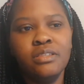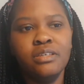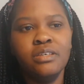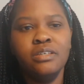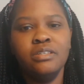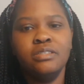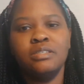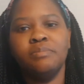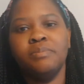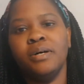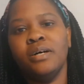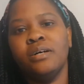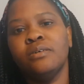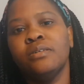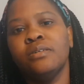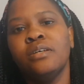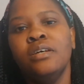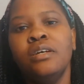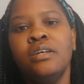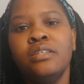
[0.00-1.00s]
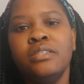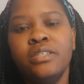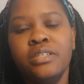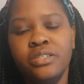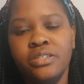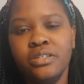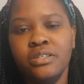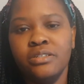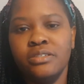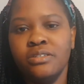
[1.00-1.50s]
things about
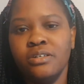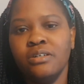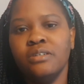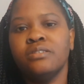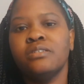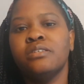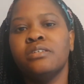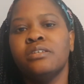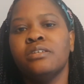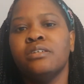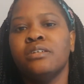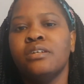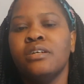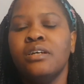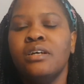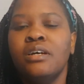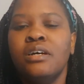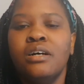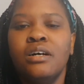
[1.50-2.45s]
teaching adults here.